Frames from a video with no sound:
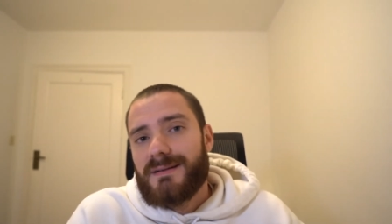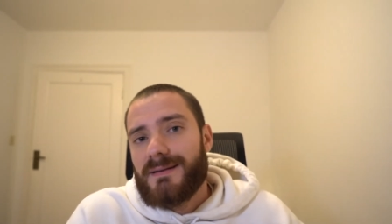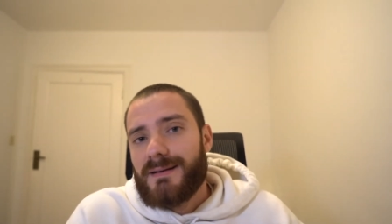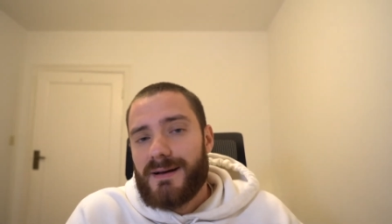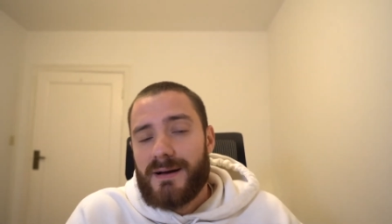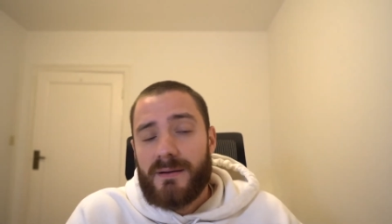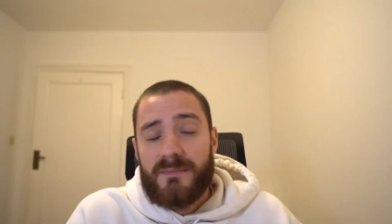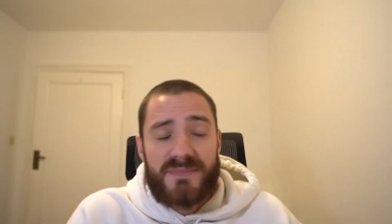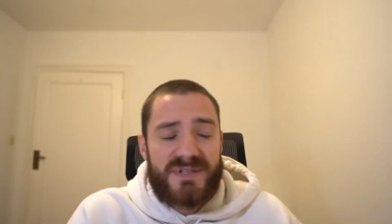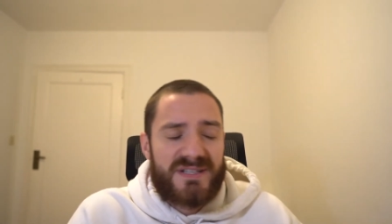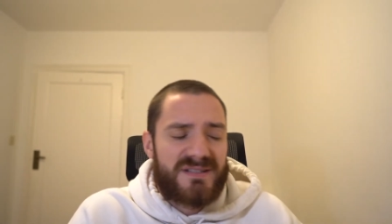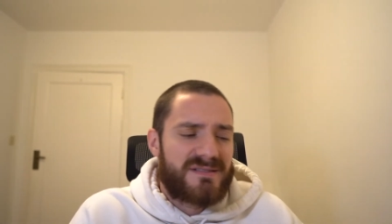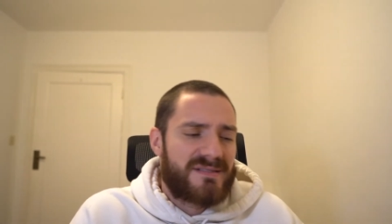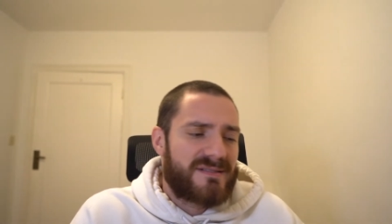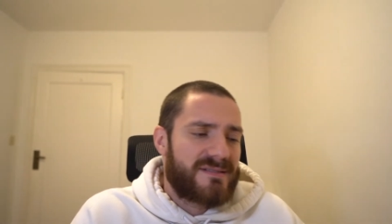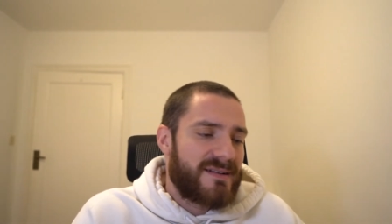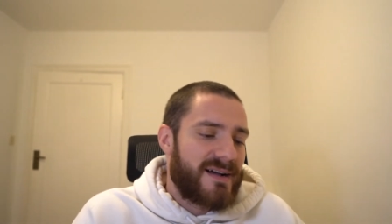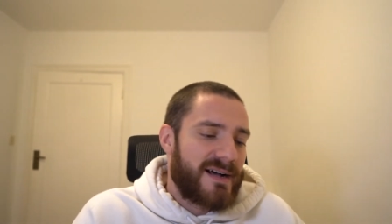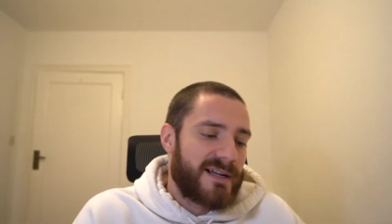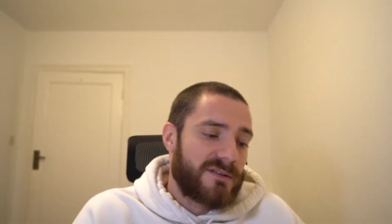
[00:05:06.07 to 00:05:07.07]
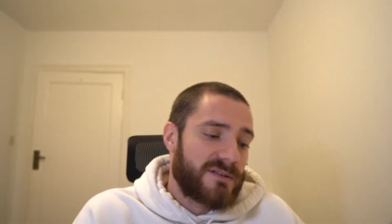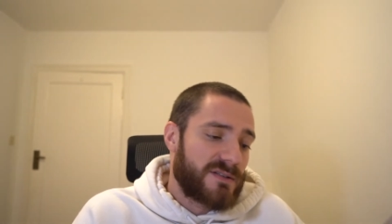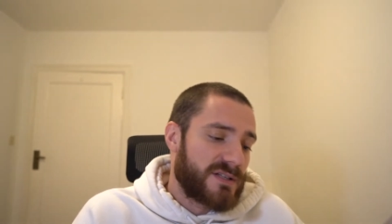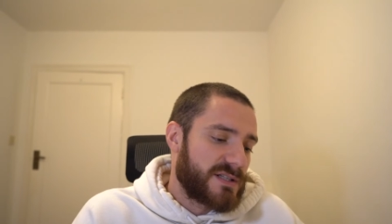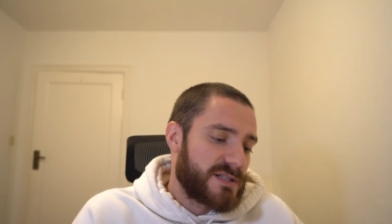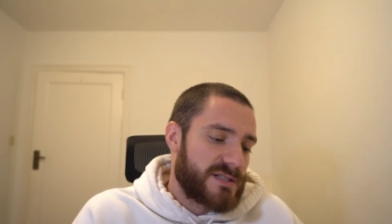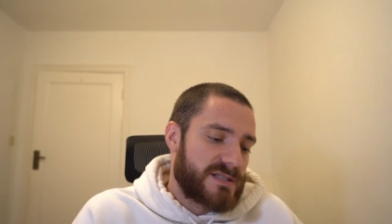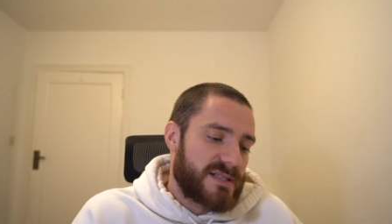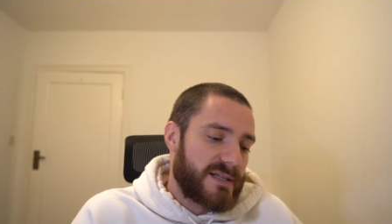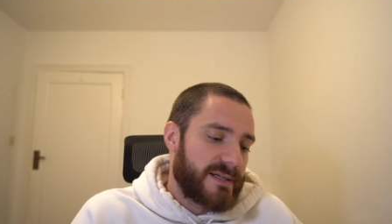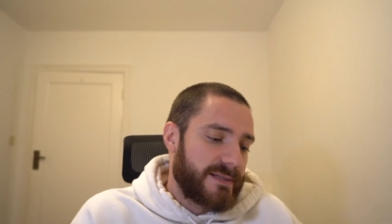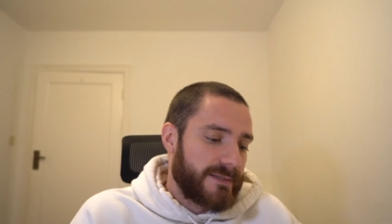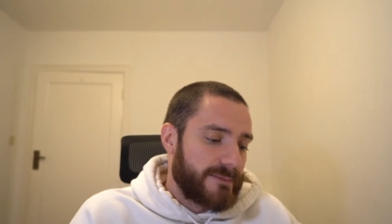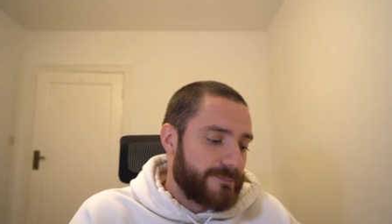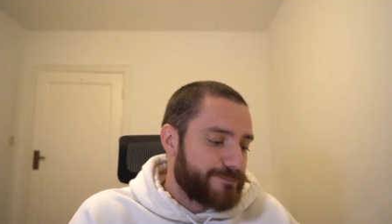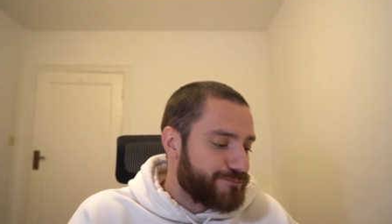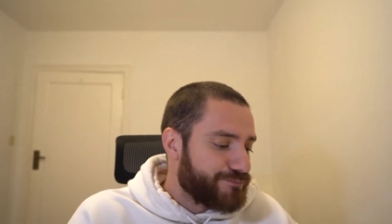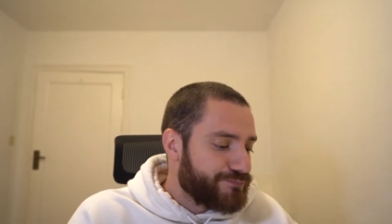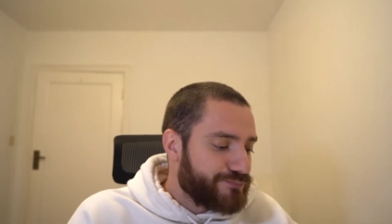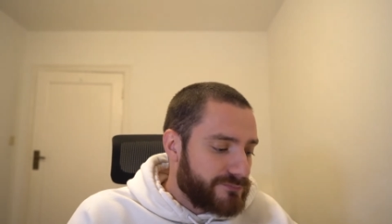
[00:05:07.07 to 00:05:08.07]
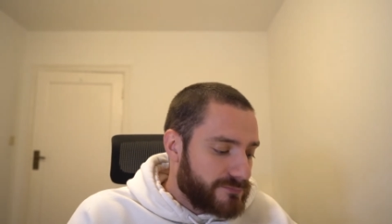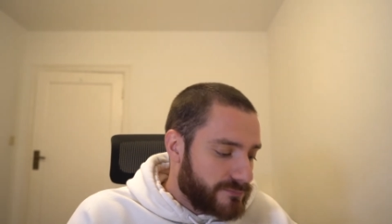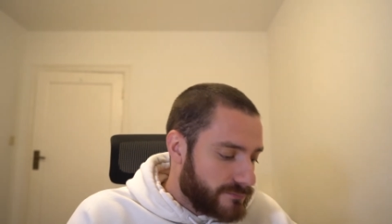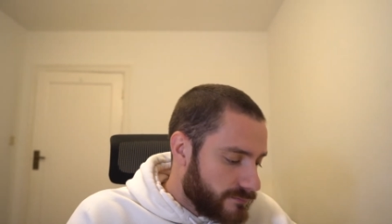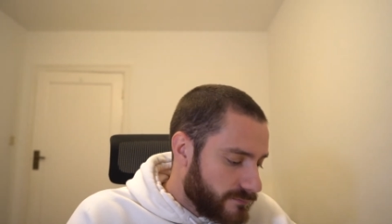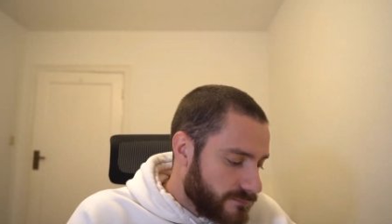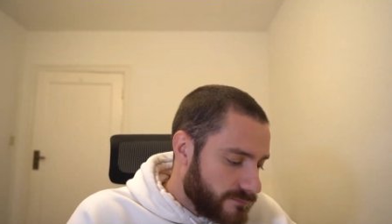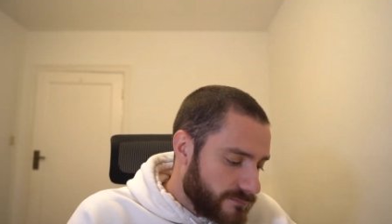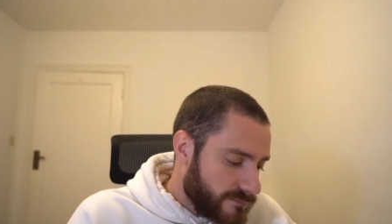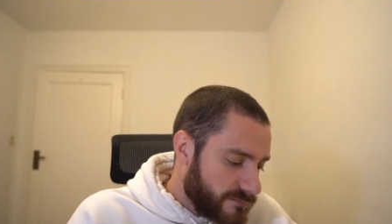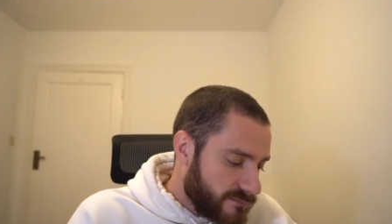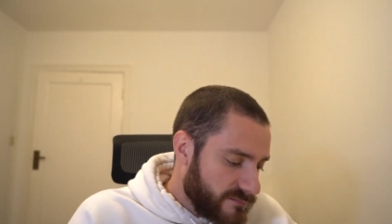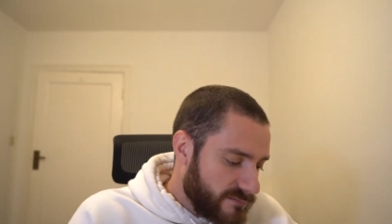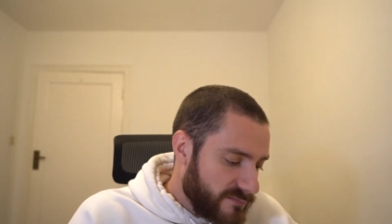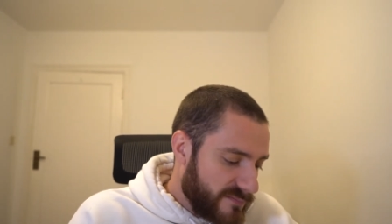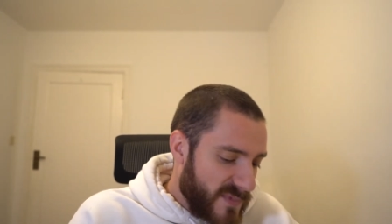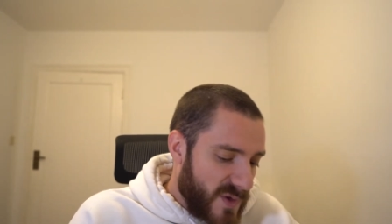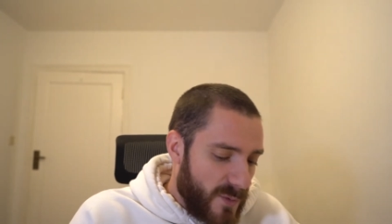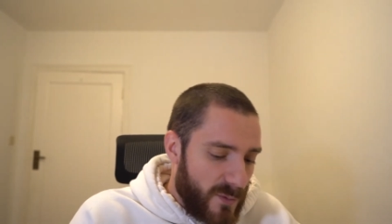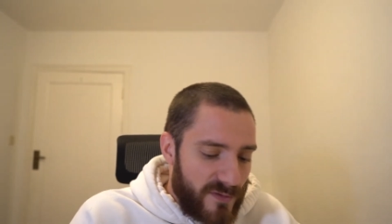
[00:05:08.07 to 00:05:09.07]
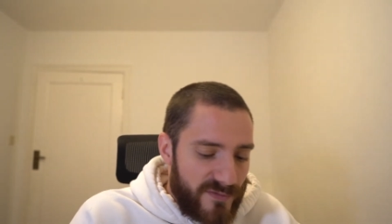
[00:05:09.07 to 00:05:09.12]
I don't understand Well,